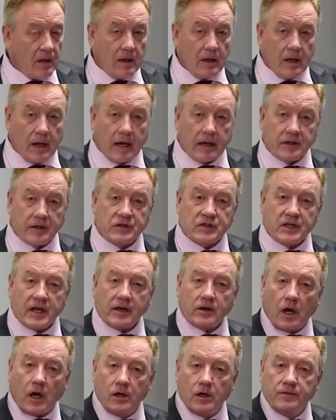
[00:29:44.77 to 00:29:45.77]
and it's
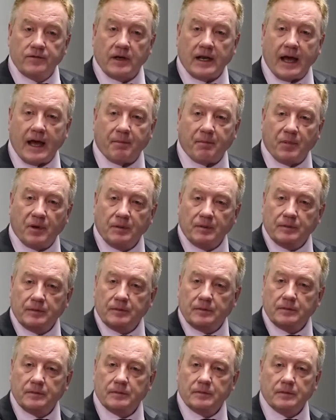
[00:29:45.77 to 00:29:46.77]
that overlap
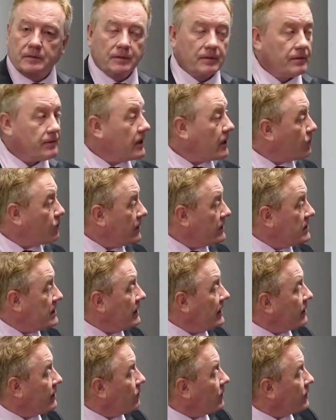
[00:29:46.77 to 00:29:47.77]
that we're
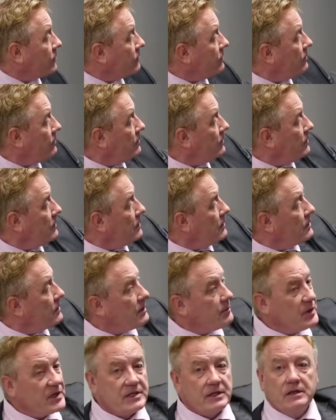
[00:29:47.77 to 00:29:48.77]
dealing with, the
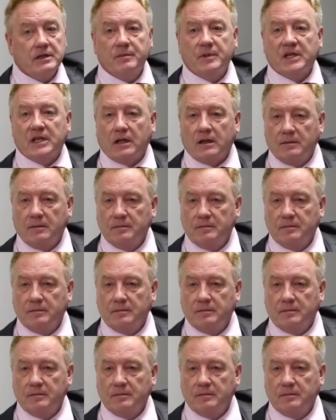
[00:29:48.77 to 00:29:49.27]
bit in the middle.